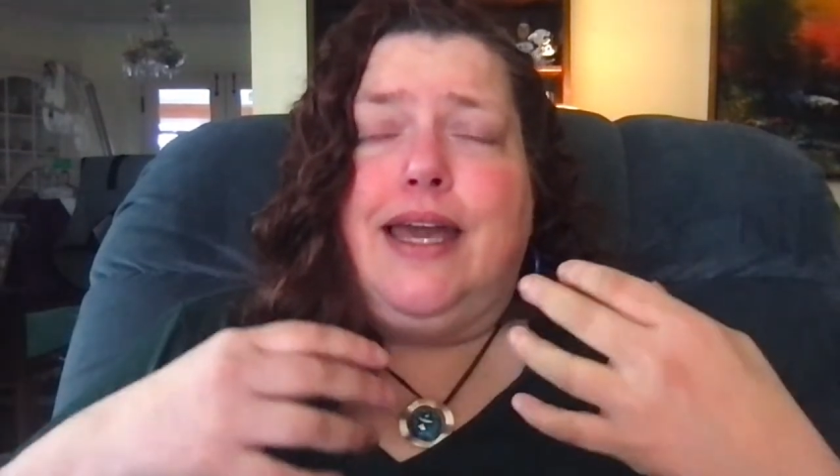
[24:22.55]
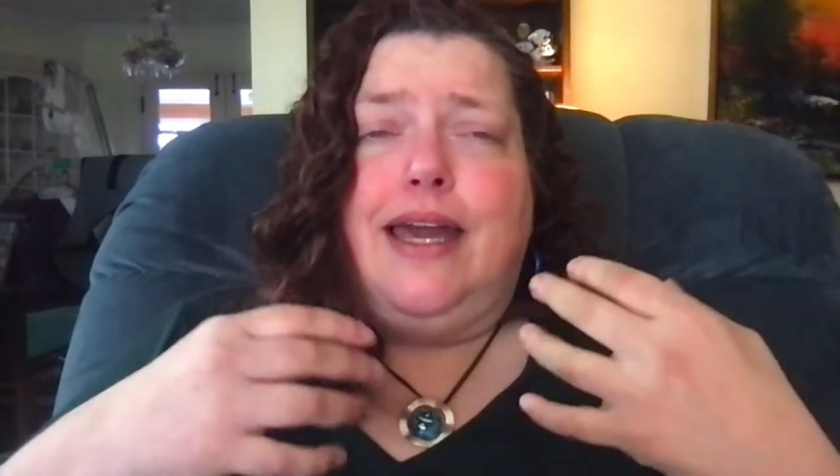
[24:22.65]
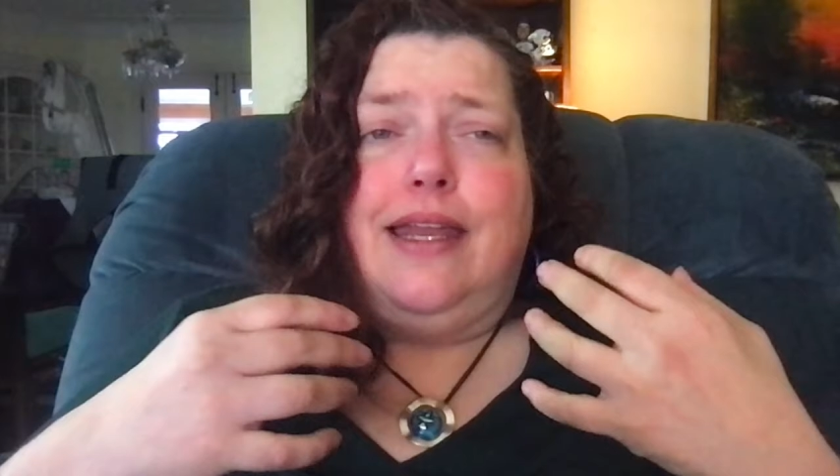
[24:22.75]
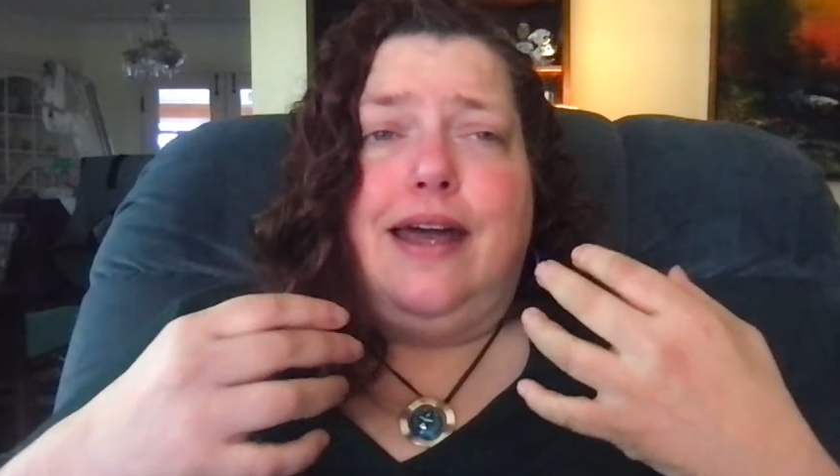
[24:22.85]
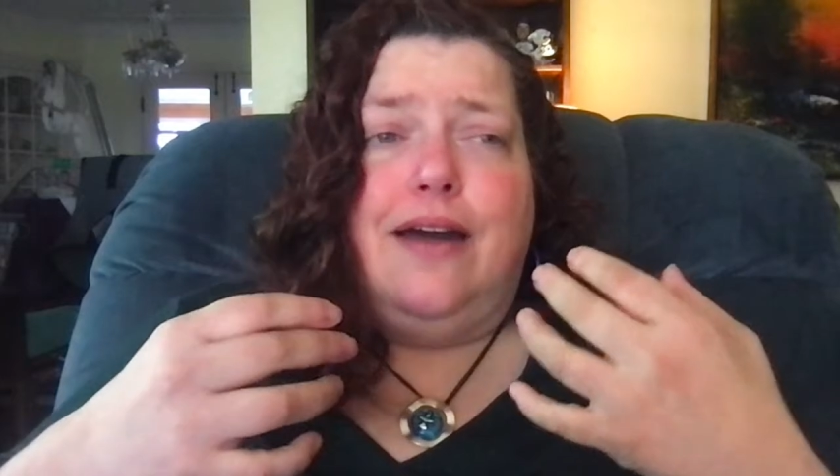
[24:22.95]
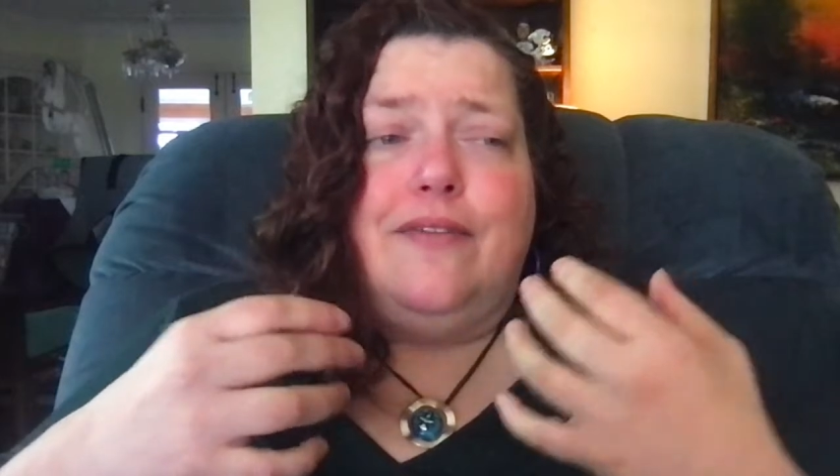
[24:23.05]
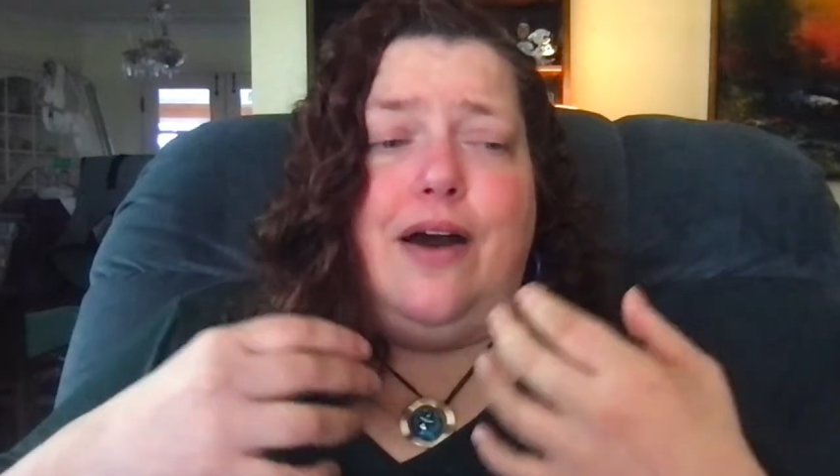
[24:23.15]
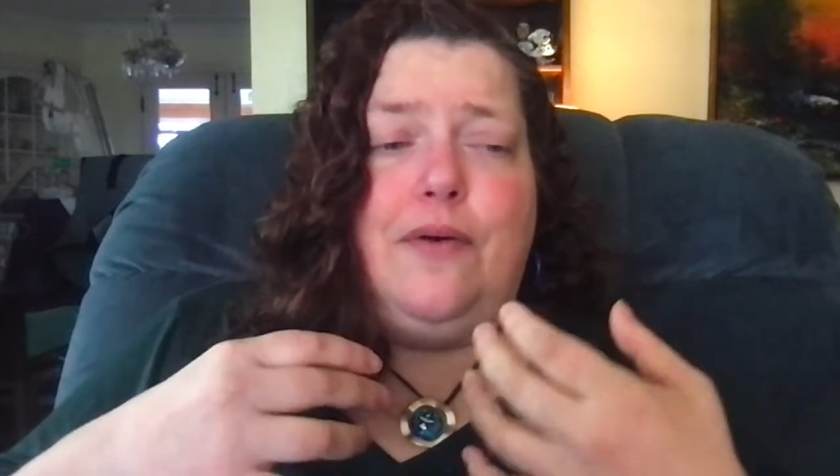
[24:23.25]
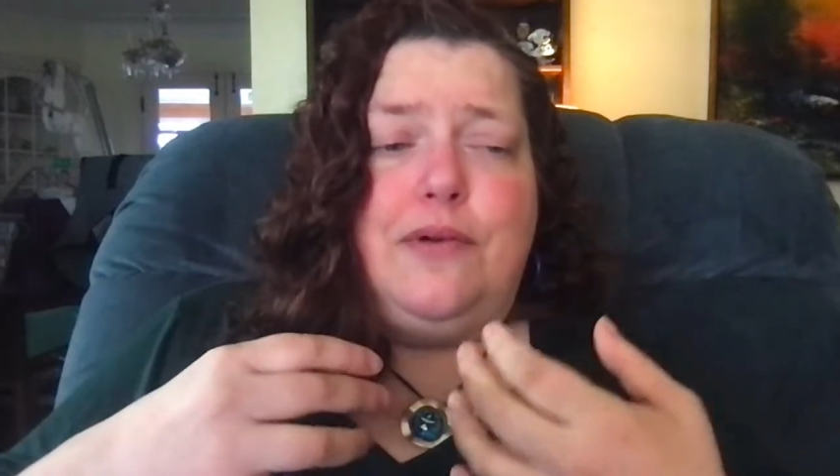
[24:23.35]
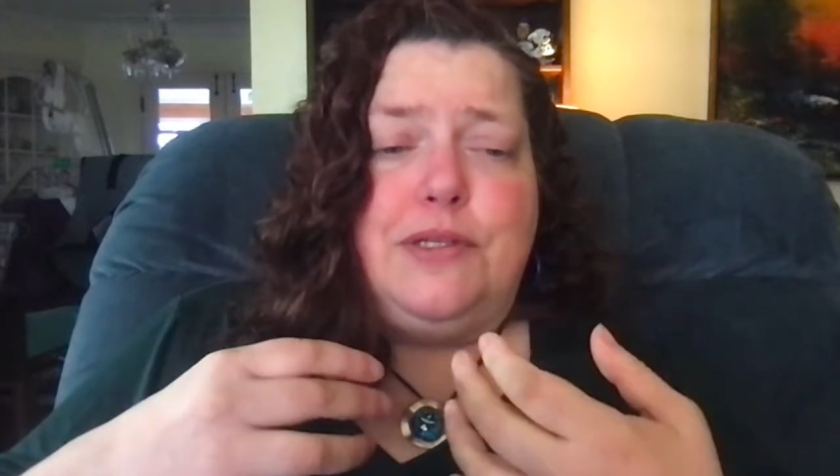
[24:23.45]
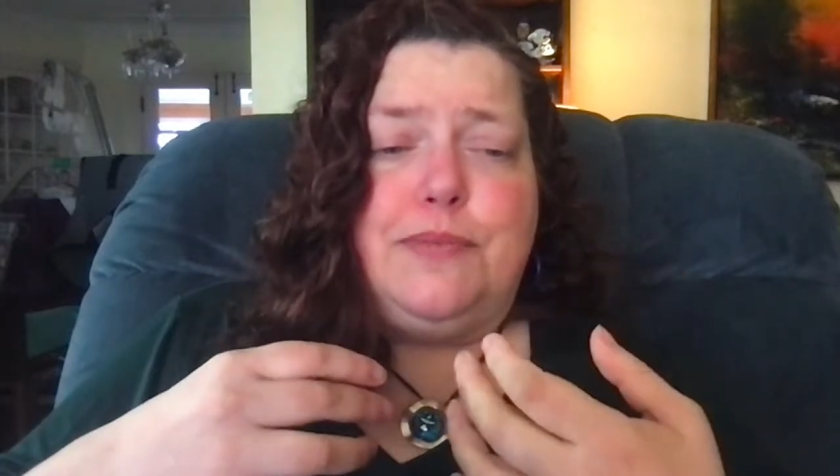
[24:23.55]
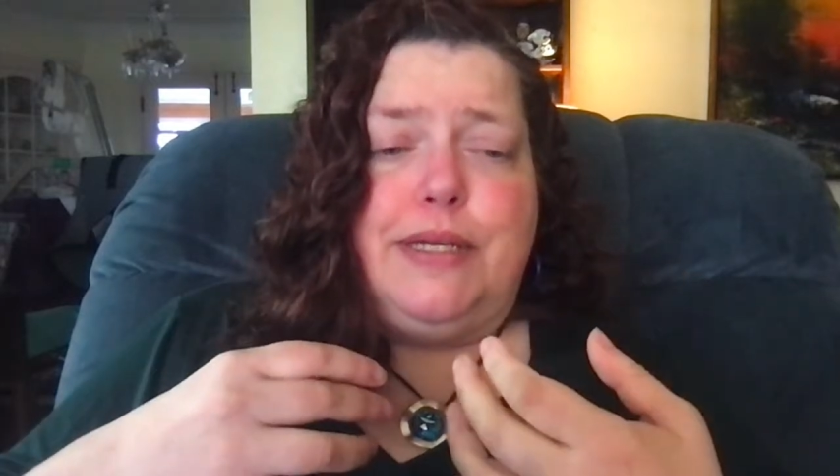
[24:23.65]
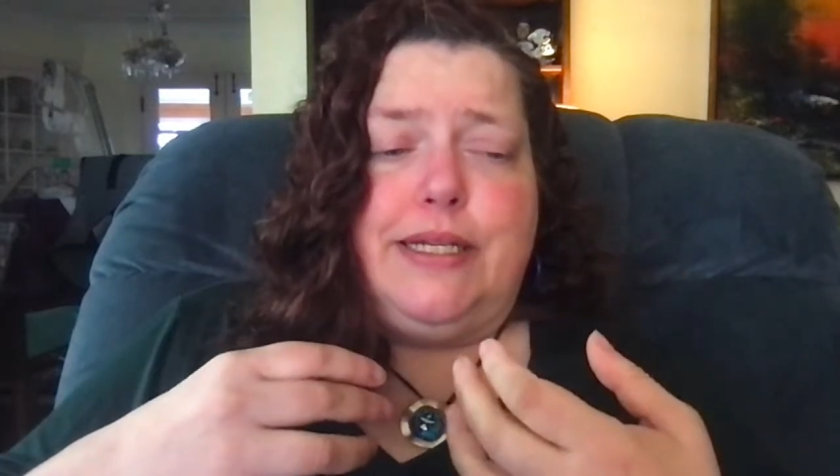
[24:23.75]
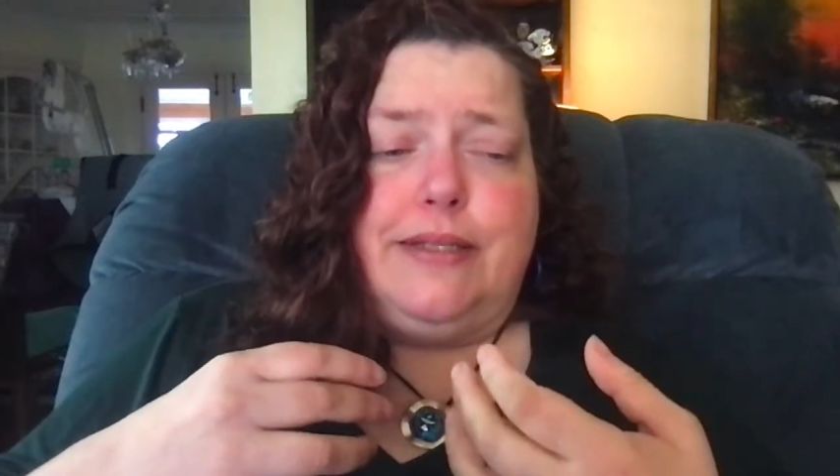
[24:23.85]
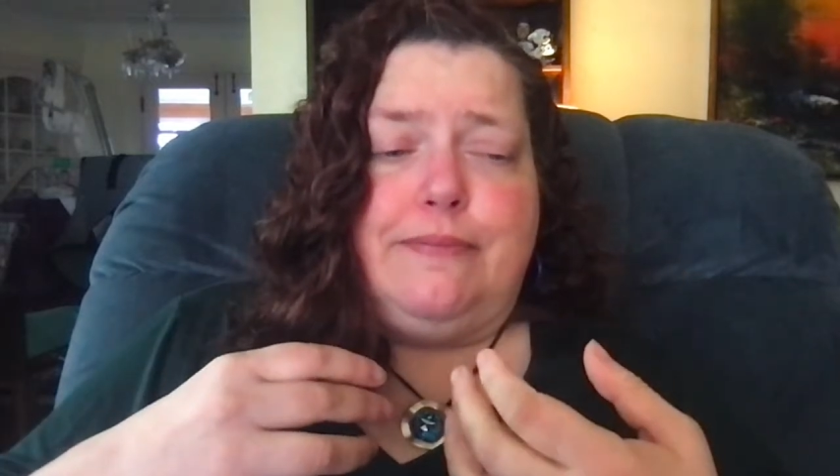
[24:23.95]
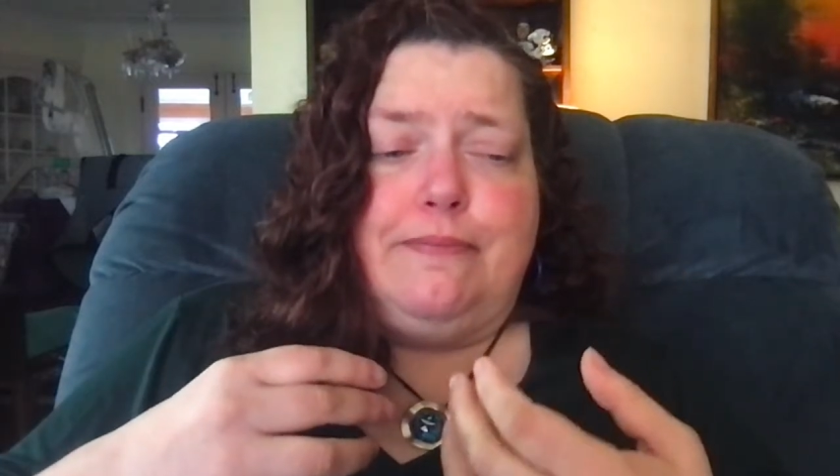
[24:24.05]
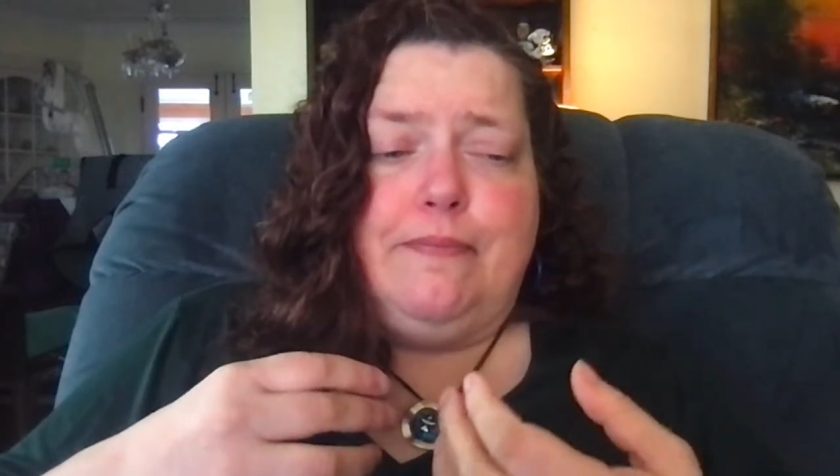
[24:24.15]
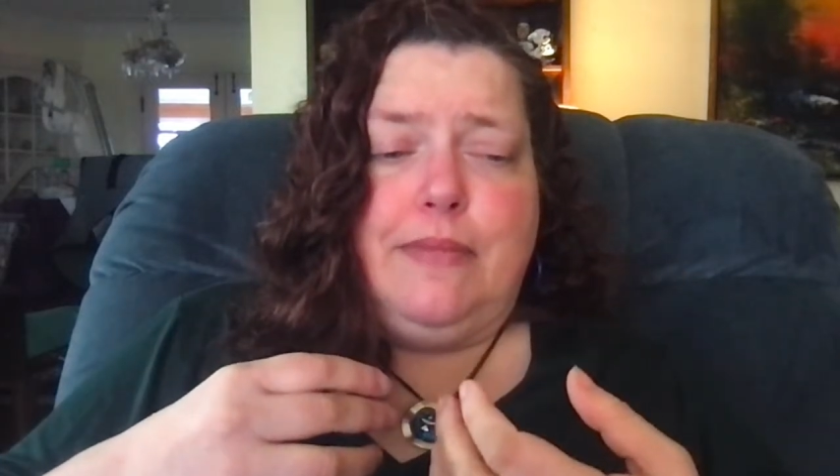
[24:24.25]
and I've always been